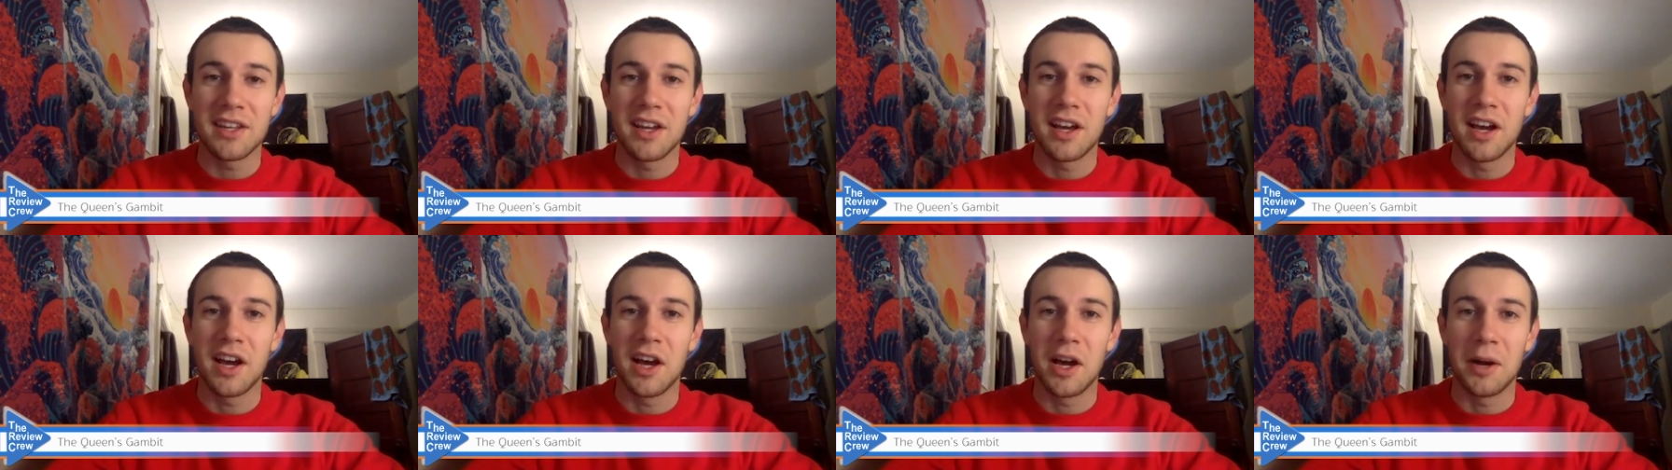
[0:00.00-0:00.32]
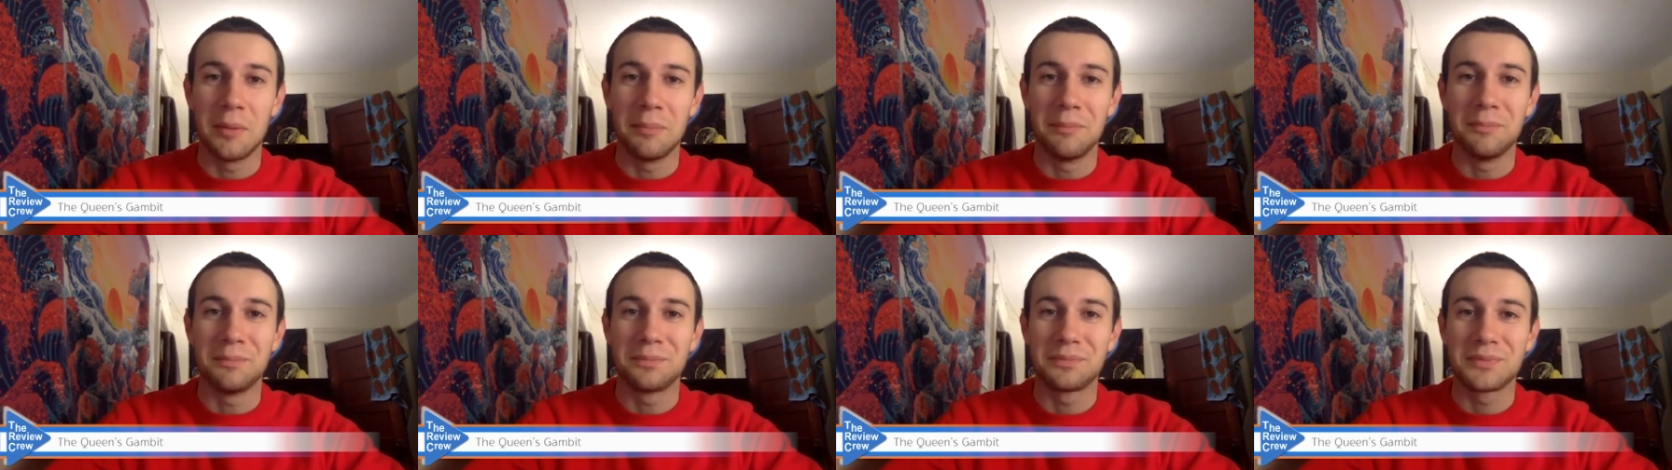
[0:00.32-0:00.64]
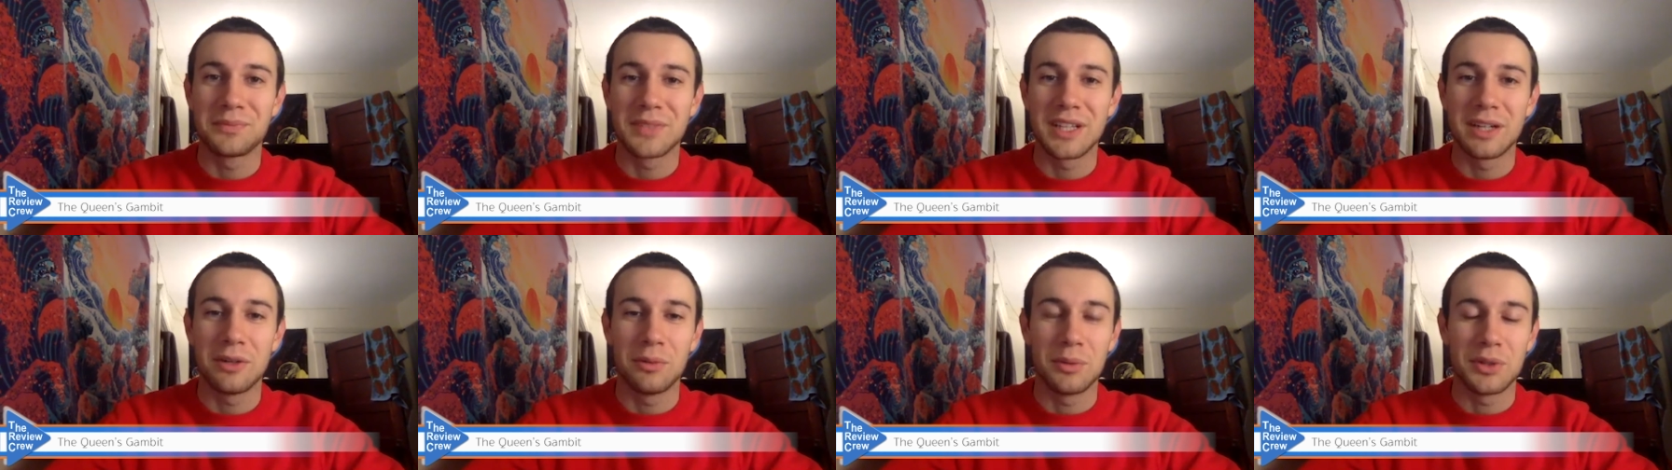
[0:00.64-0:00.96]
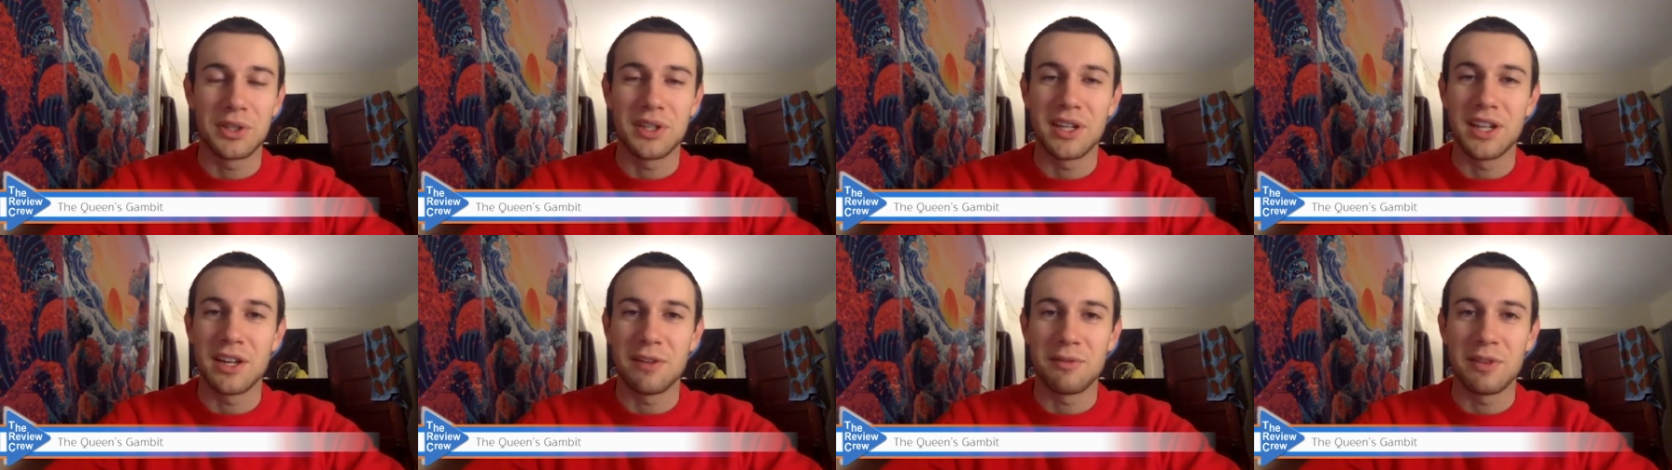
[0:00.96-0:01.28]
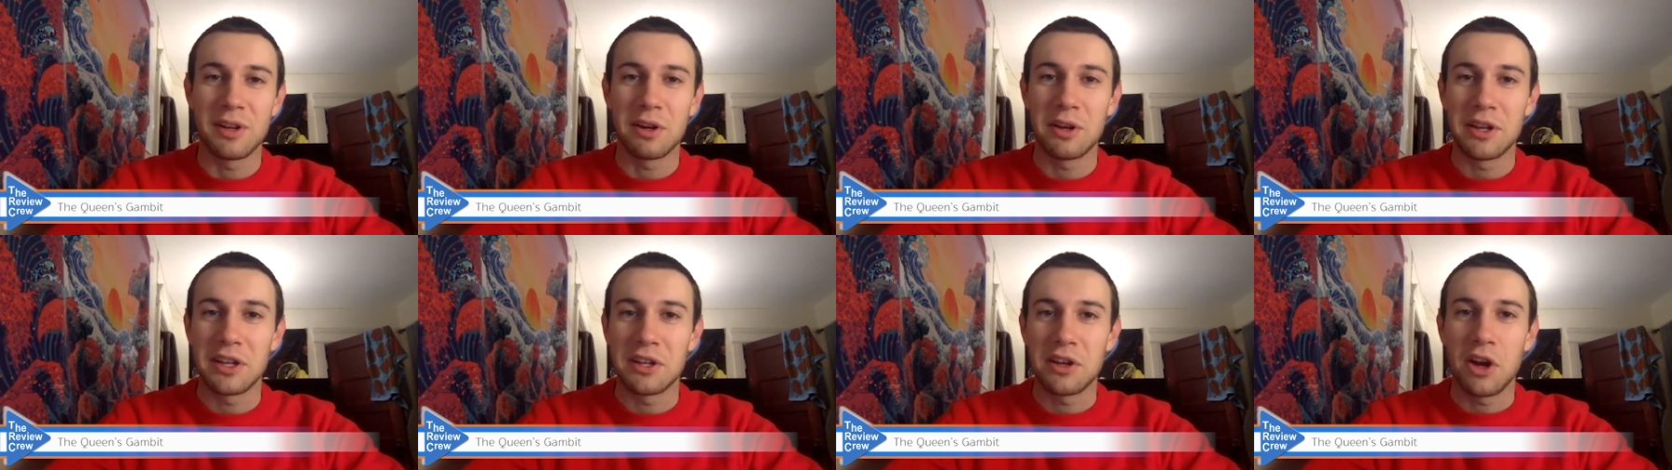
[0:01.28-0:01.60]
um, which in a
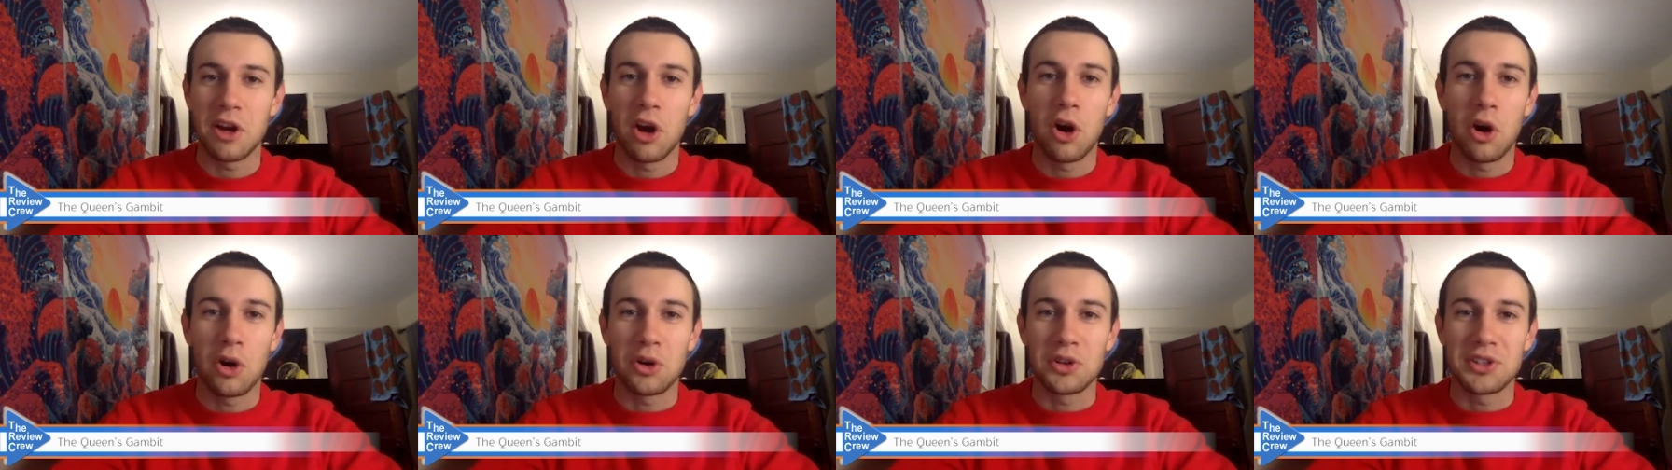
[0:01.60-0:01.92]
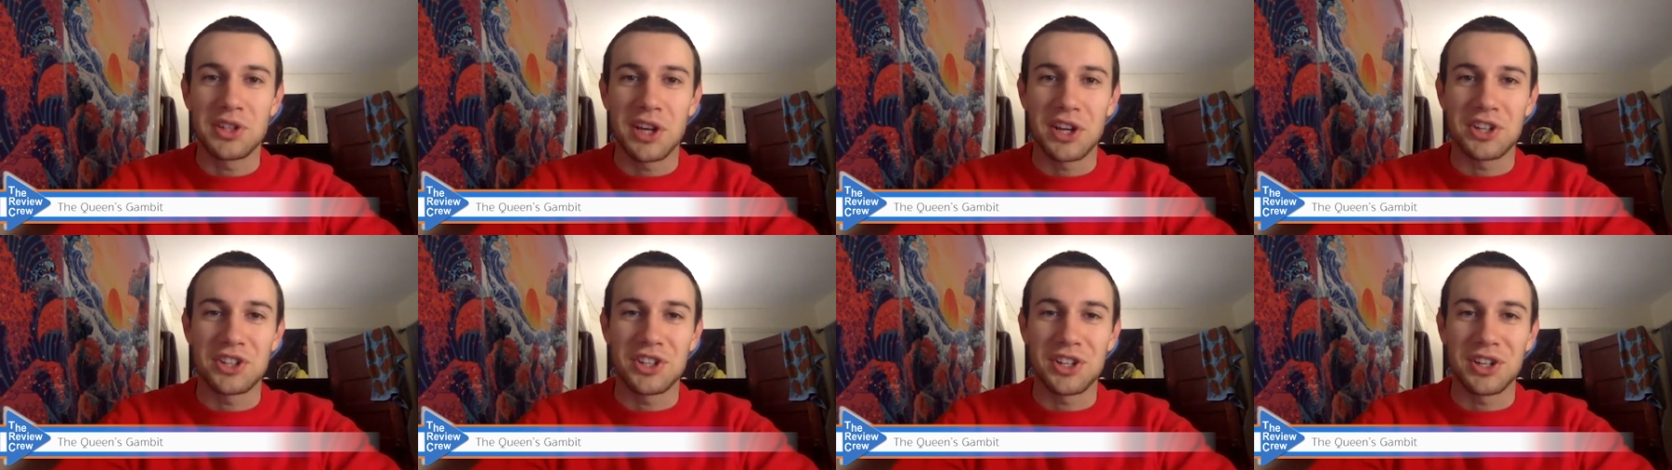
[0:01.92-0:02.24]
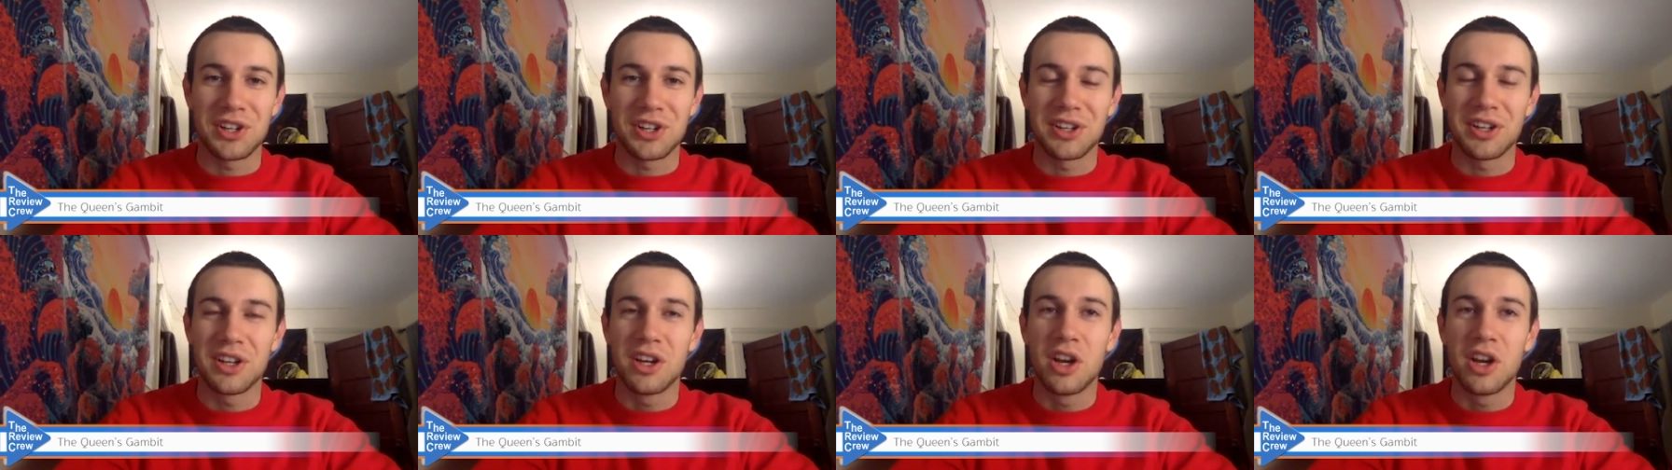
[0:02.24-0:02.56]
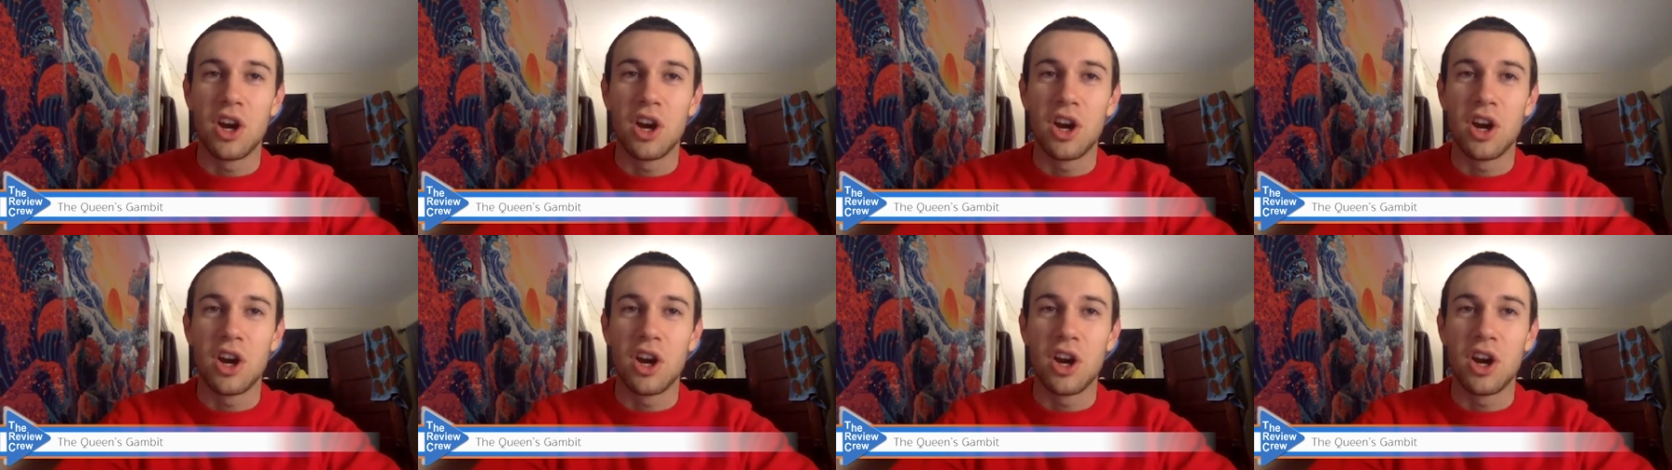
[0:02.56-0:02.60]
very heart touching,